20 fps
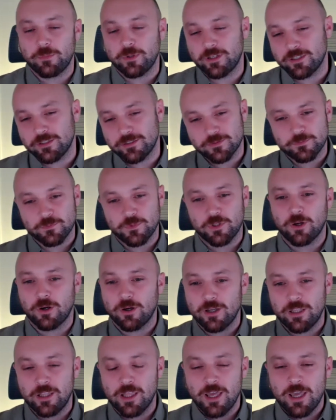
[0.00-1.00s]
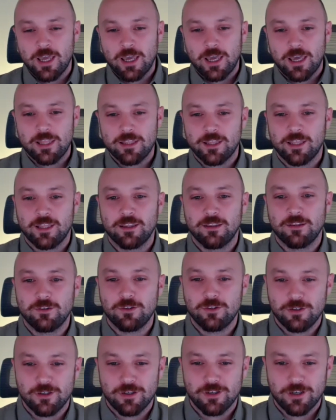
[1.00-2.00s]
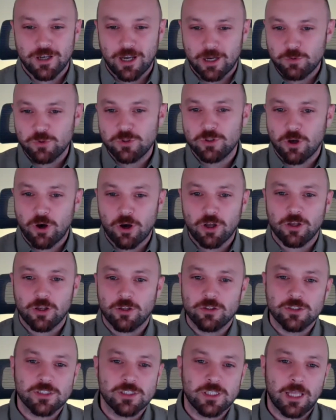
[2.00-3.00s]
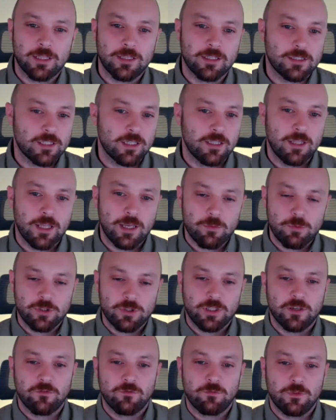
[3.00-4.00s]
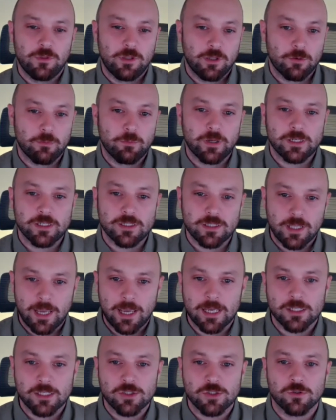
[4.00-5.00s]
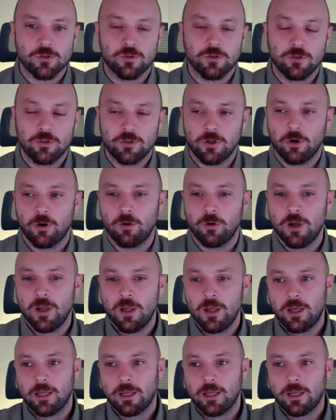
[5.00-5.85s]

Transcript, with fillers: Because, you know, and then I would not understand this, and they would give their best answer, you know,